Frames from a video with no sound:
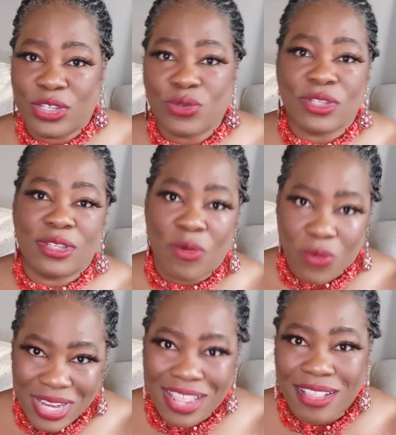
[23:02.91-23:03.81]
is with
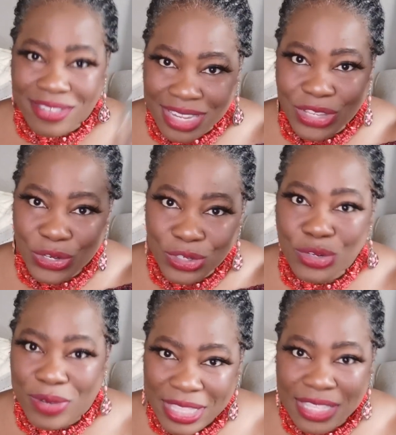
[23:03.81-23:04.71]
someone else and you're
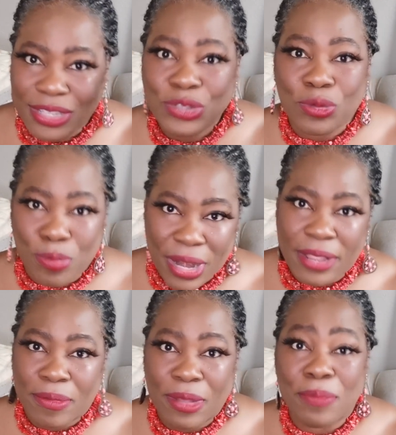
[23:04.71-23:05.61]
doing this to break
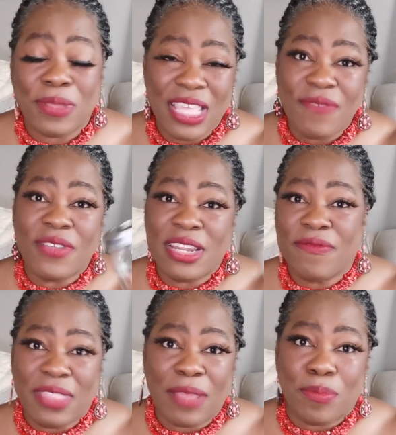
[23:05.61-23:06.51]
them up, even
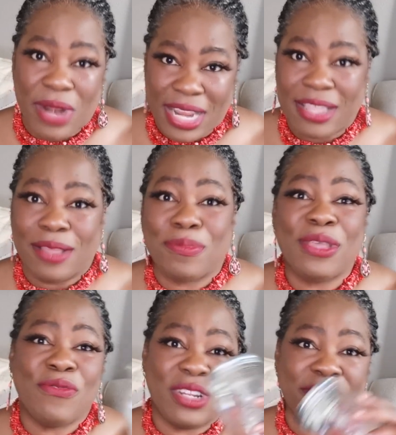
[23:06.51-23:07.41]
if they break up,
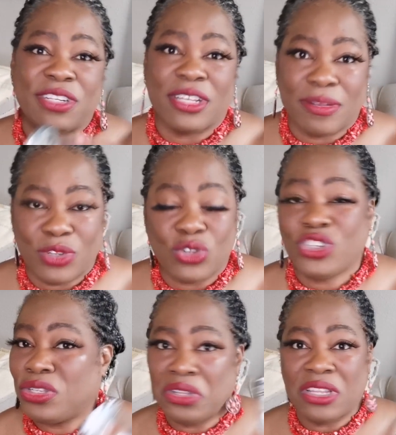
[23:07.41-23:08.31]
even if she comes to you,
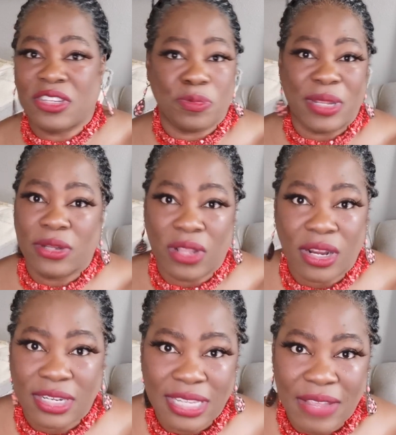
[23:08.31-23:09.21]
she's not going to spend a
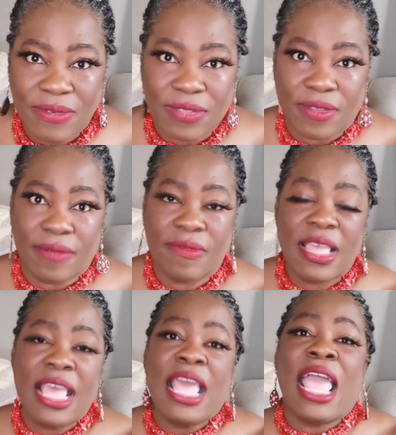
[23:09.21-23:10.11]
lot of time with you.
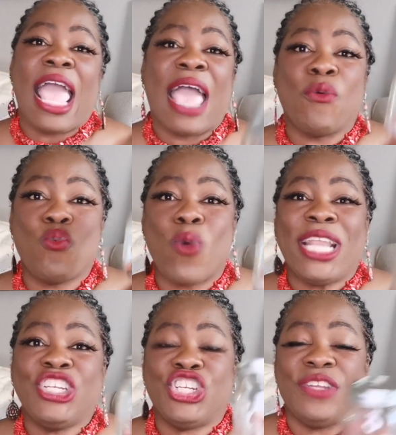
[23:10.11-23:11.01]
And
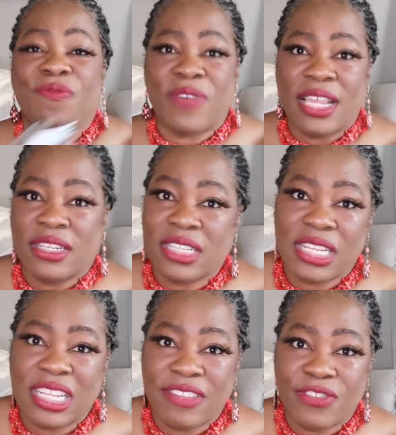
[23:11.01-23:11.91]
when she finally
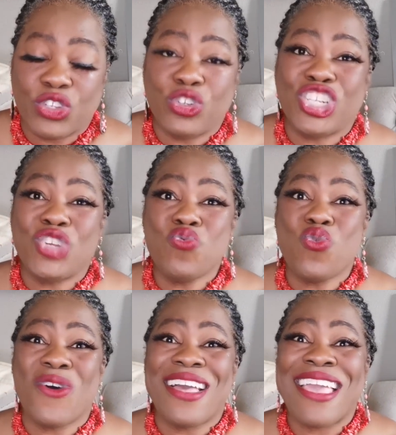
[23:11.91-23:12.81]
leaves you, she
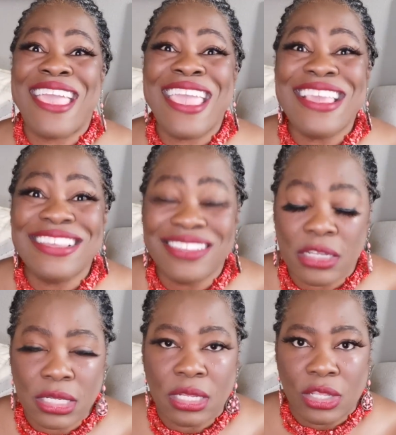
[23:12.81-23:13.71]
will
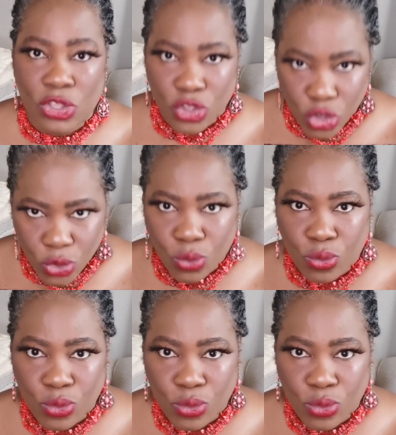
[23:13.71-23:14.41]
hate you